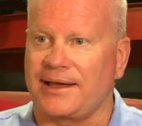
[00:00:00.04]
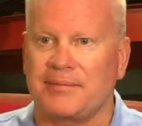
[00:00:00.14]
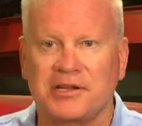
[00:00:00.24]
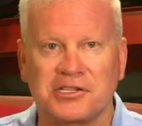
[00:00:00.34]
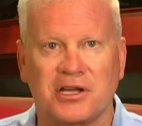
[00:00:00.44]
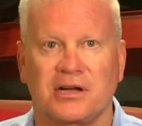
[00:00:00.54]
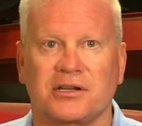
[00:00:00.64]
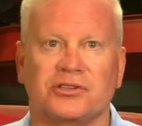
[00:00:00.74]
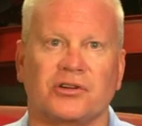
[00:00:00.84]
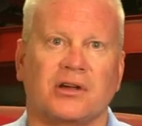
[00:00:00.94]
I've been
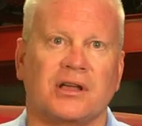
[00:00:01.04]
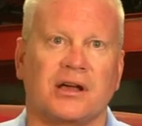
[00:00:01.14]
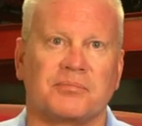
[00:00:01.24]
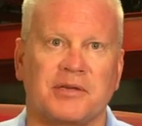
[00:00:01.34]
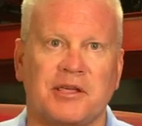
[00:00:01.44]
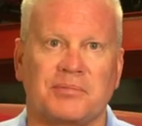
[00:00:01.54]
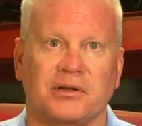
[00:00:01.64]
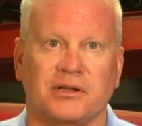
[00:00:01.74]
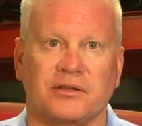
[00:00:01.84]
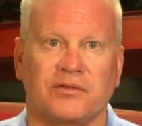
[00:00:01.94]
talking to a lot of
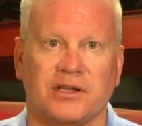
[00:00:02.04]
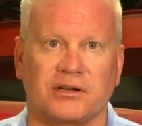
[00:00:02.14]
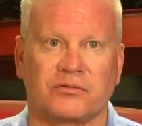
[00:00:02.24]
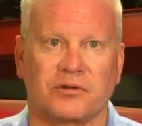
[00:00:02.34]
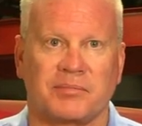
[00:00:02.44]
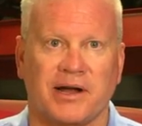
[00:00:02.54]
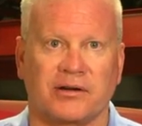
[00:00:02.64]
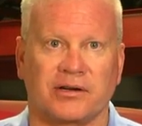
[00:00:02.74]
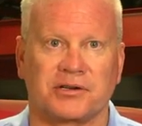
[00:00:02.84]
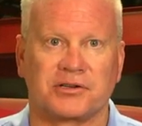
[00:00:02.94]
people in the vehicle
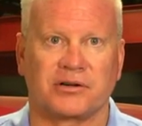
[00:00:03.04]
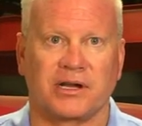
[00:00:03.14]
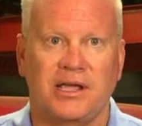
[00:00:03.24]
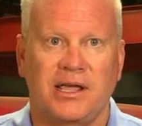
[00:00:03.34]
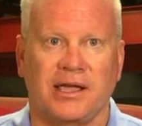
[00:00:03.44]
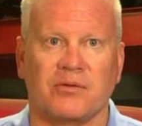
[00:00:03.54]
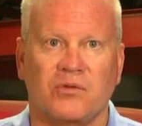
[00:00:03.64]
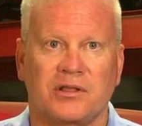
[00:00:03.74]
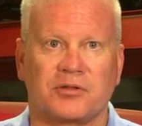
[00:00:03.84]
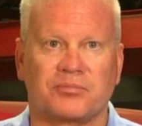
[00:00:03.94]
repair industry, and
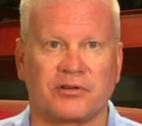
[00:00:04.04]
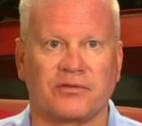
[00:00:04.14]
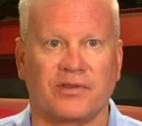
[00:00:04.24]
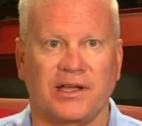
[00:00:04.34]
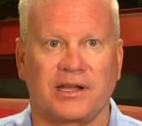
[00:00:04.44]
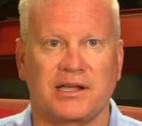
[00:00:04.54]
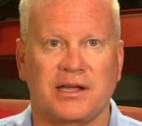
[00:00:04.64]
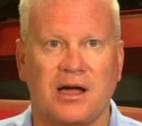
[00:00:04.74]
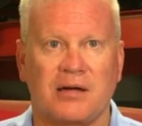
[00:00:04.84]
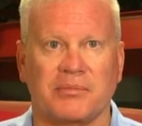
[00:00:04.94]
one of the prevailing
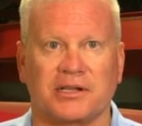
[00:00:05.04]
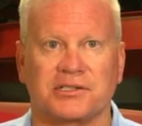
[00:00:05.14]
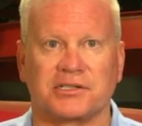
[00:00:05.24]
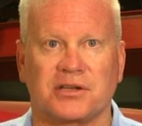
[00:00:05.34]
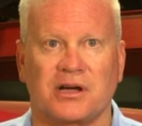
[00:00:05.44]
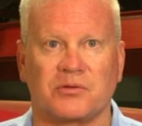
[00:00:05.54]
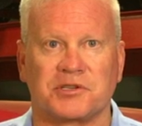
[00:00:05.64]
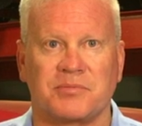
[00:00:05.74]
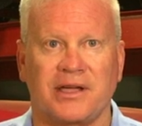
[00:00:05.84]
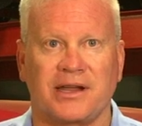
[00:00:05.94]
comments that's
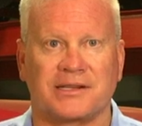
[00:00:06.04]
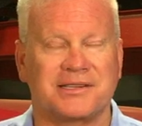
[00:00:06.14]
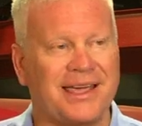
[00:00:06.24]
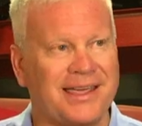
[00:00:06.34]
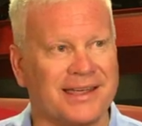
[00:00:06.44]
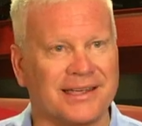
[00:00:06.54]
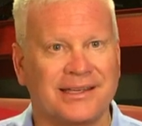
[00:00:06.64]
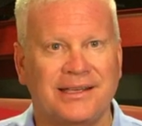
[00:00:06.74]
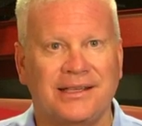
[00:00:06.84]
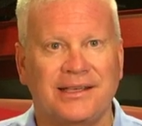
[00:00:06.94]
always made is, hey,
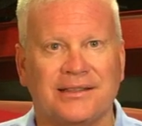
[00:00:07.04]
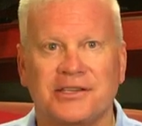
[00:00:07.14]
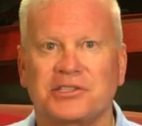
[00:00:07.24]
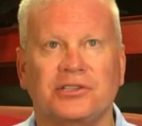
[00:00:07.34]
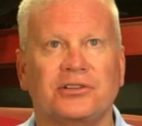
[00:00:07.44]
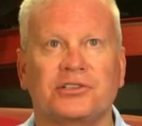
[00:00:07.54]
this little